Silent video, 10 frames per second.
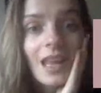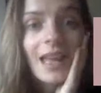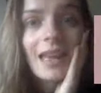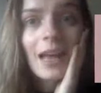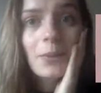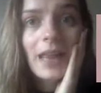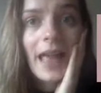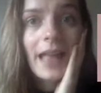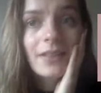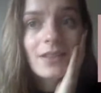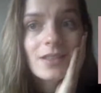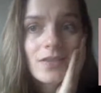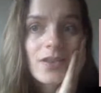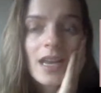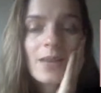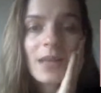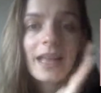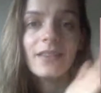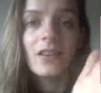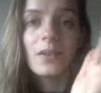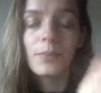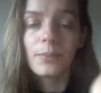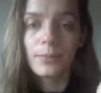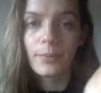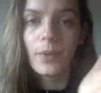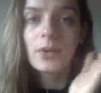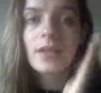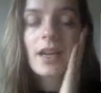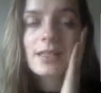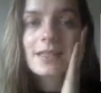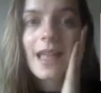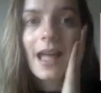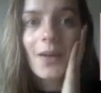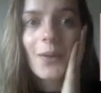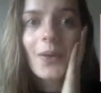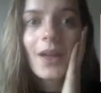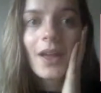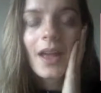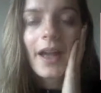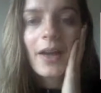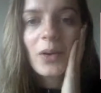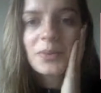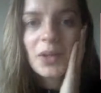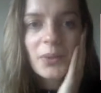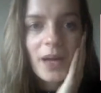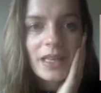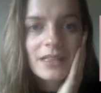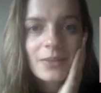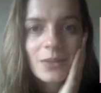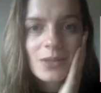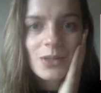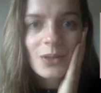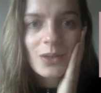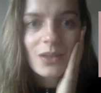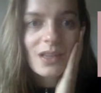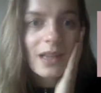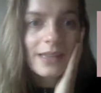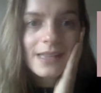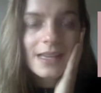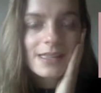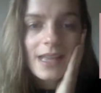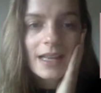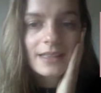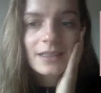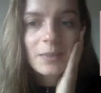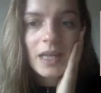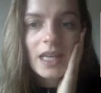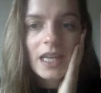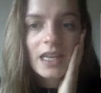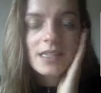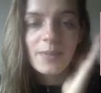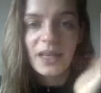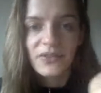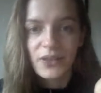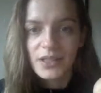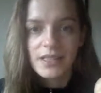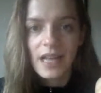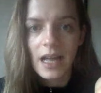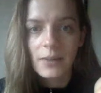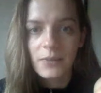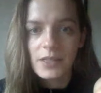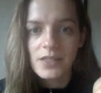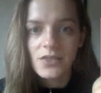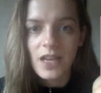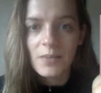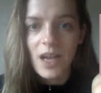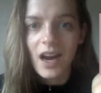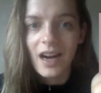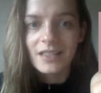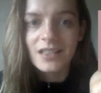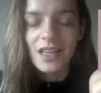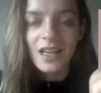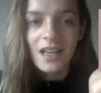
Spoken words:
And I will end the stream and the broadcast now. I hope the quality was good. As I said at the beginning, it's my first time with StreamYard.